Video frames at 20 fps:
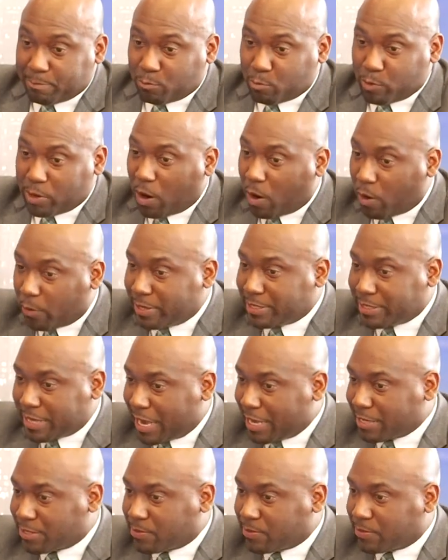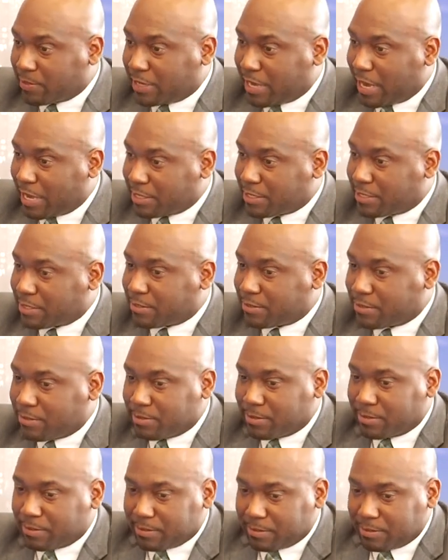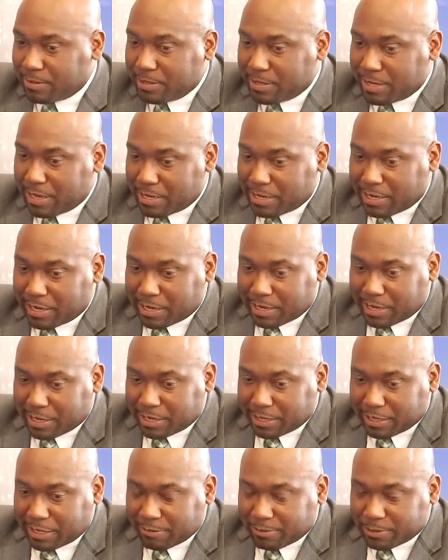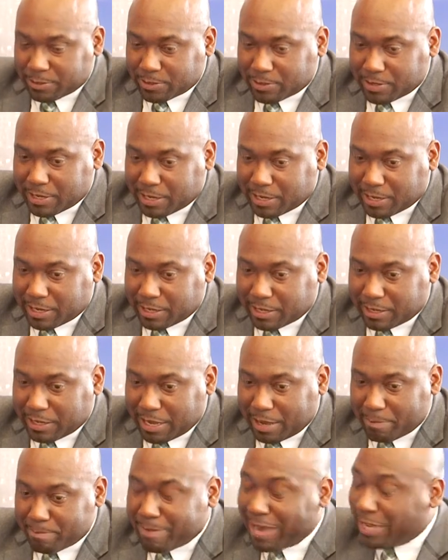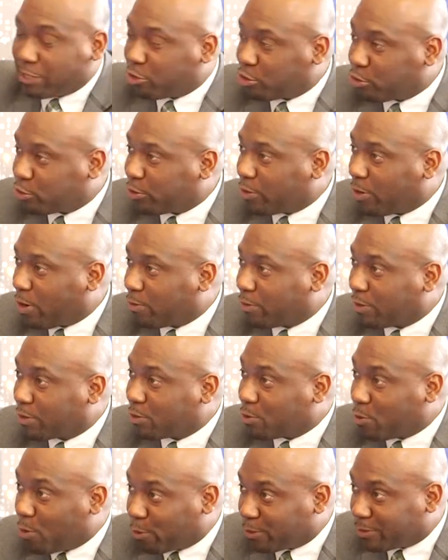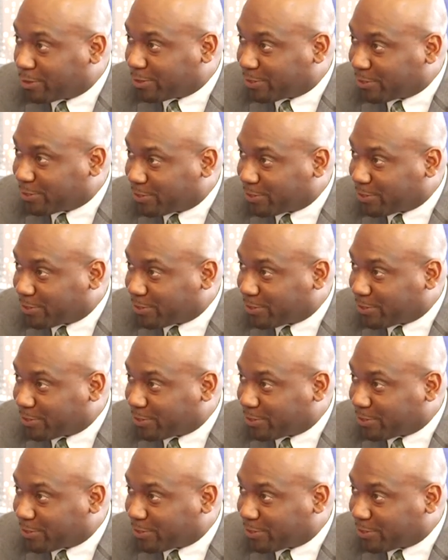we always ask your guests to give us a mantra or a quote or